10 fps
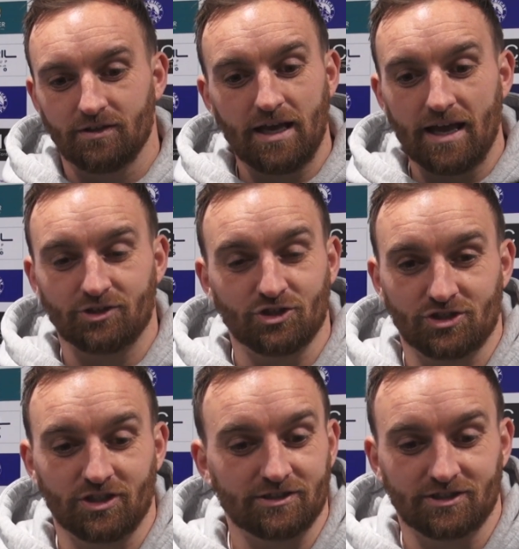Yeah,
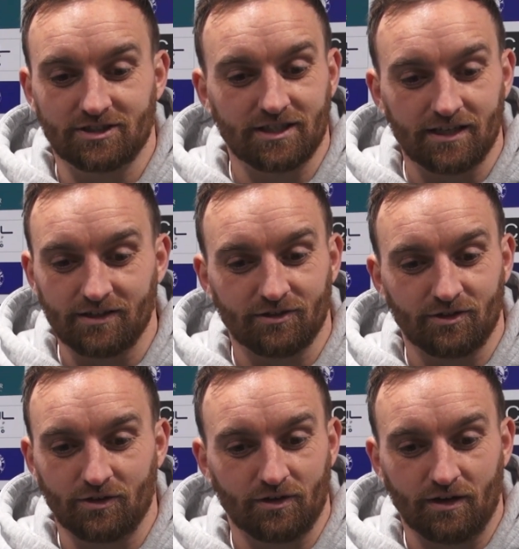just like to say,
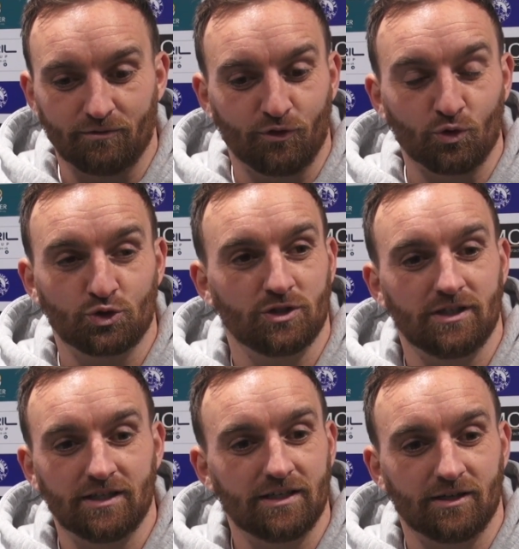
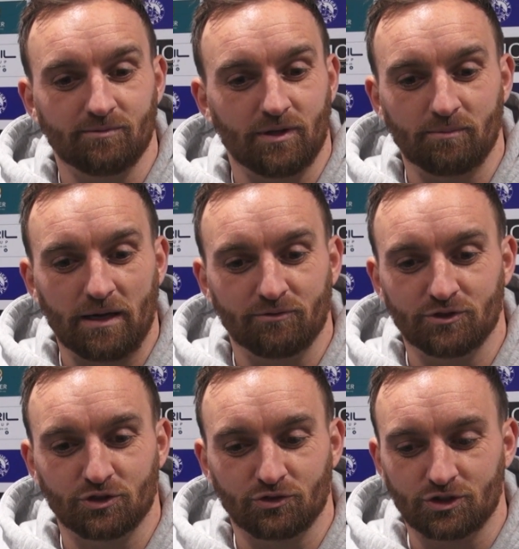unfortunately, I'm having
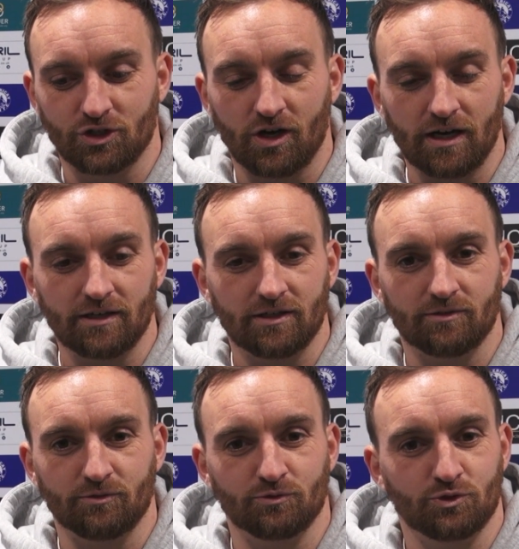to
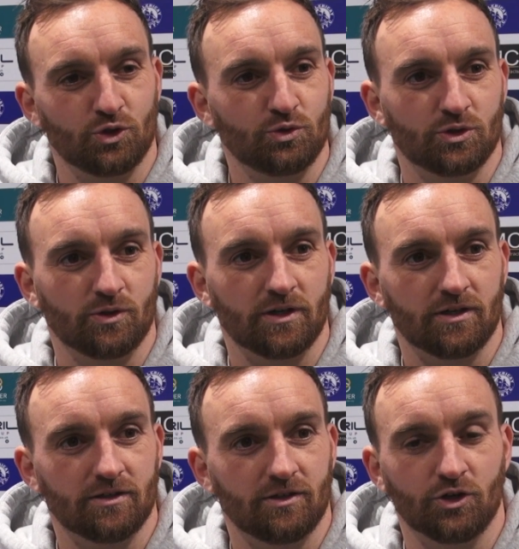retire due
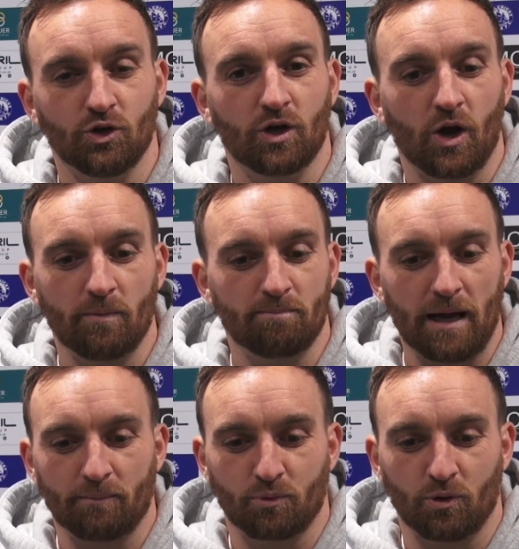to an ongoing
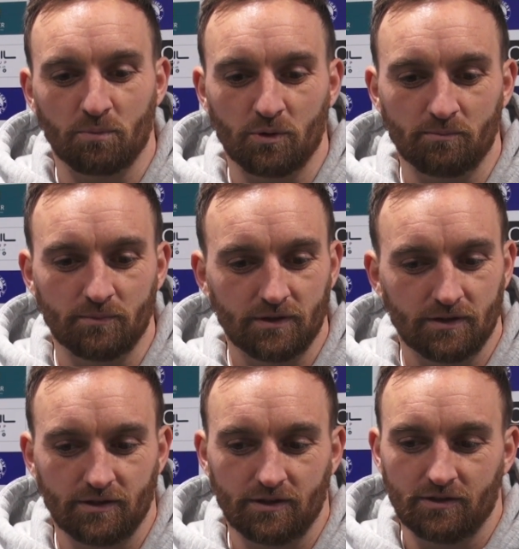back problem.
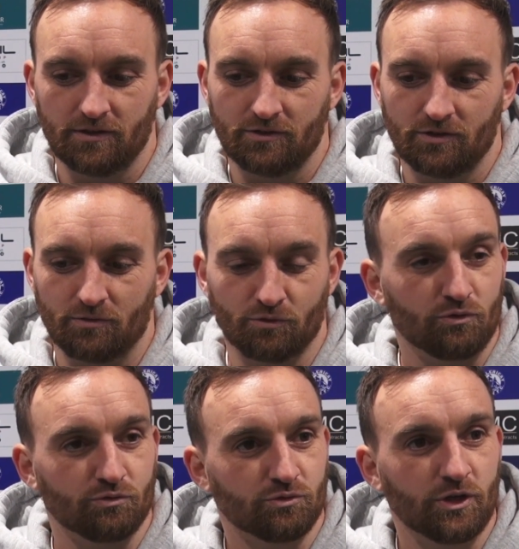I'm
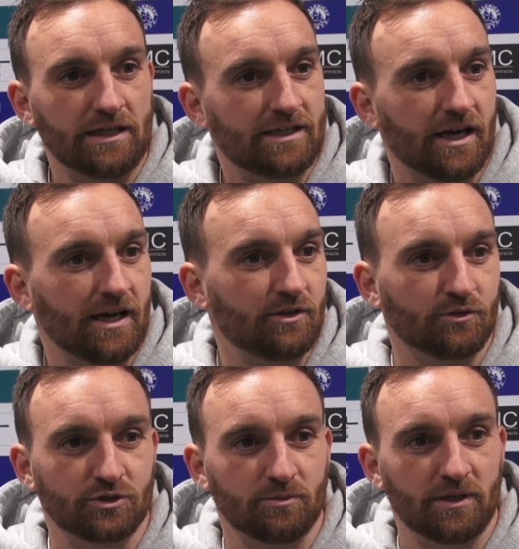really gutted,
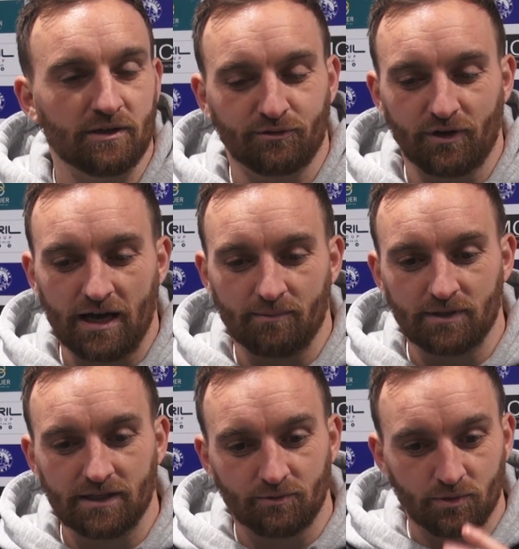obviously, me and the
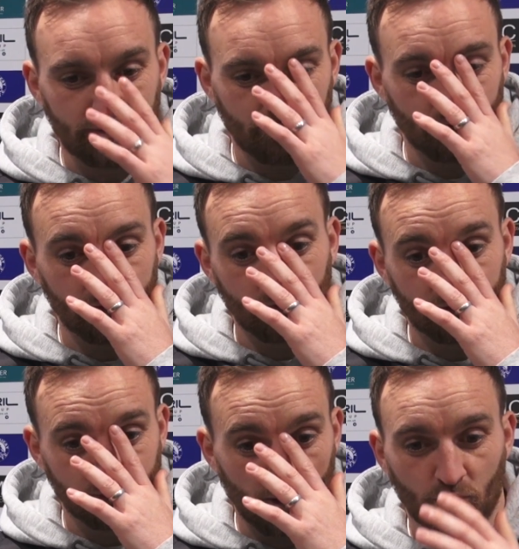family. We've
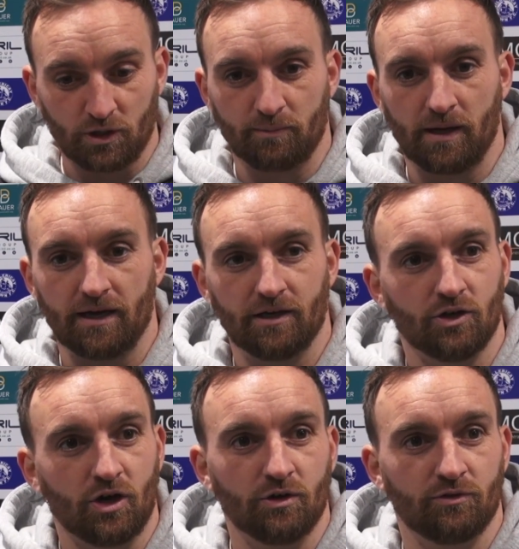spoken about it a
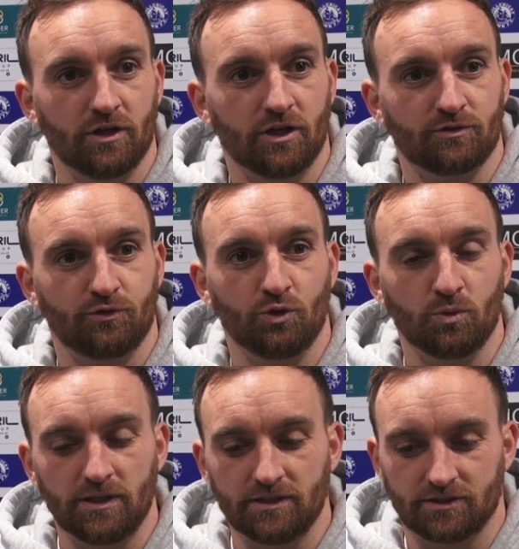lot over the last few
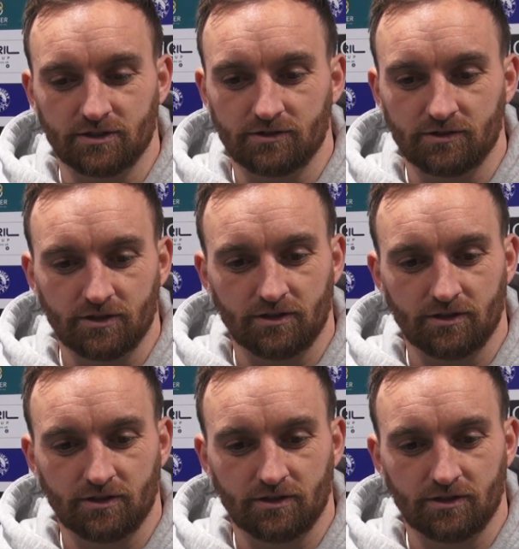weeks, and